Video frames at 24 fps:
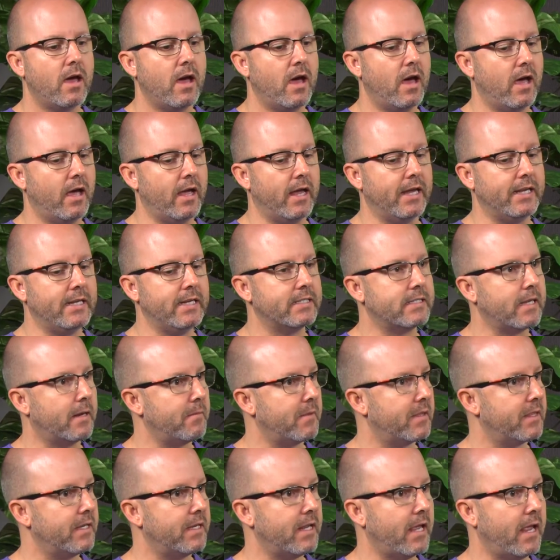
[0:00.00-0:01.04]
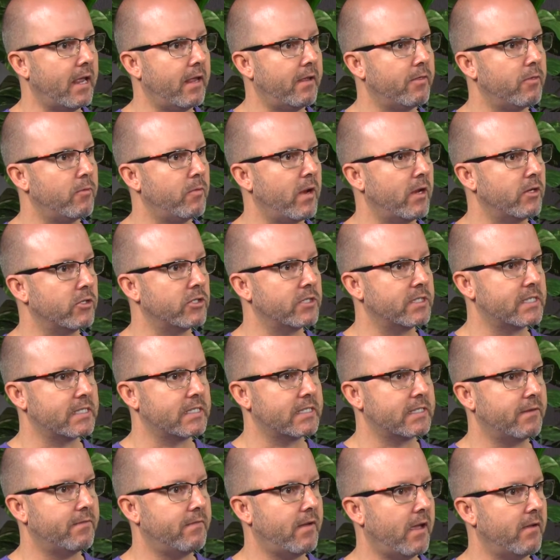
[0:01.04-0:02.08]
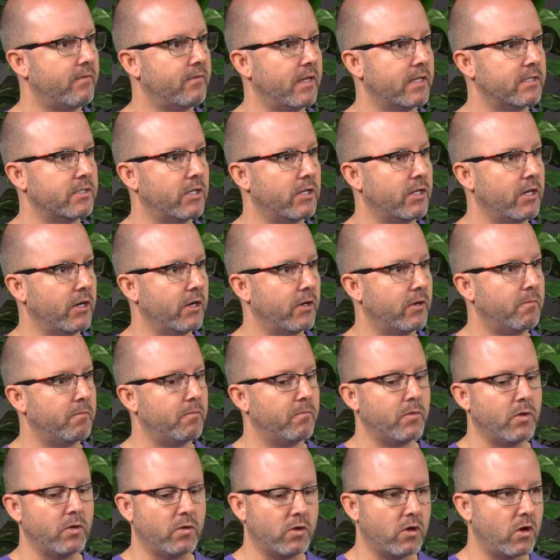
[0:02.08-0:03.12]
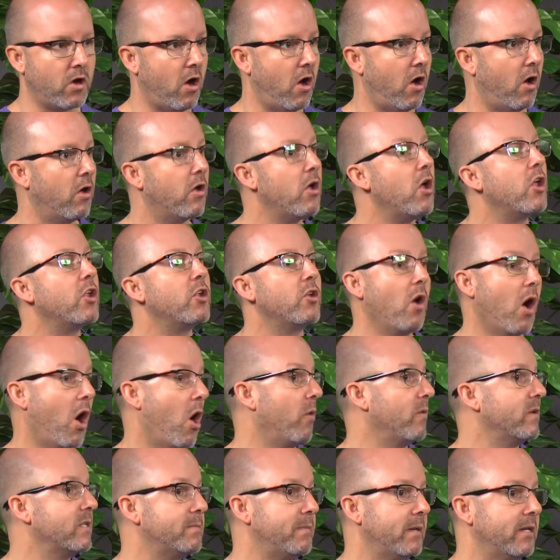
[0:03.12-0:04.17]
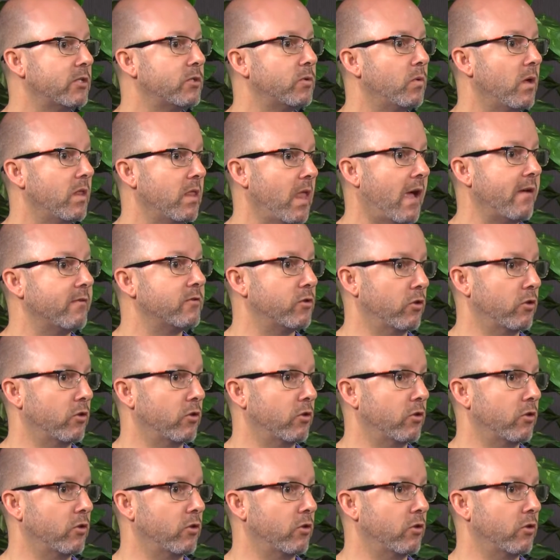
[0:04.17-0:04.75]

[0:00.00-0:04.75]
Any time of the day, 365 days a year, you can call. You'll always speak to a live